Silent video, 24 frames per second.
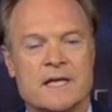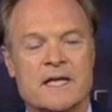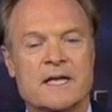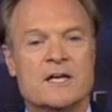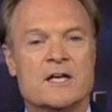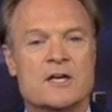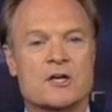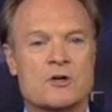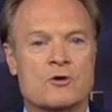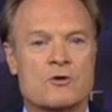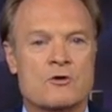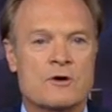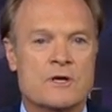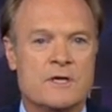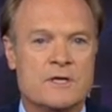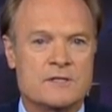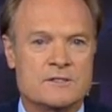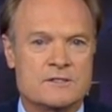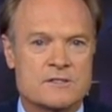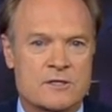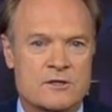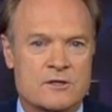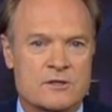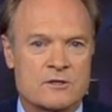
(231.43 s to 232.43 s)
In a
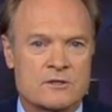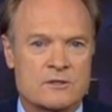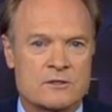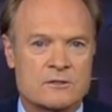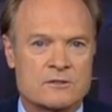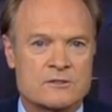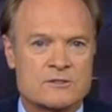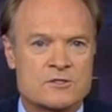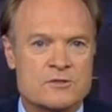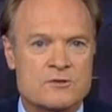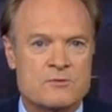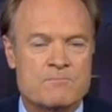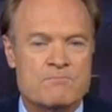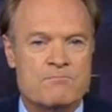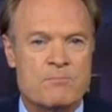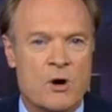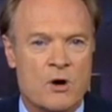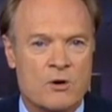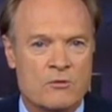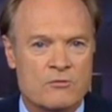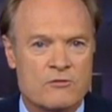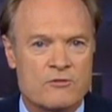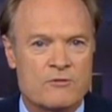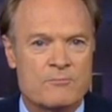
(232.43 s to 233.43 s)
cri de coeur to
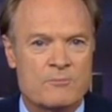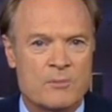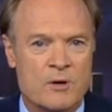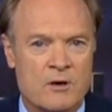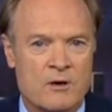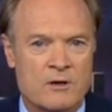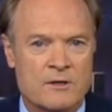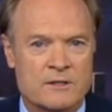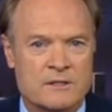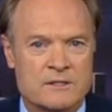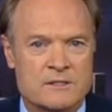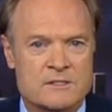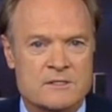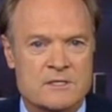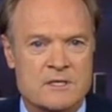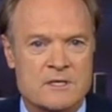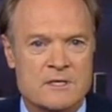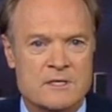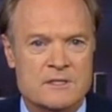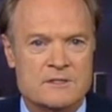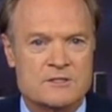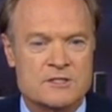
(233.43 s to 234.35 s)
both parties,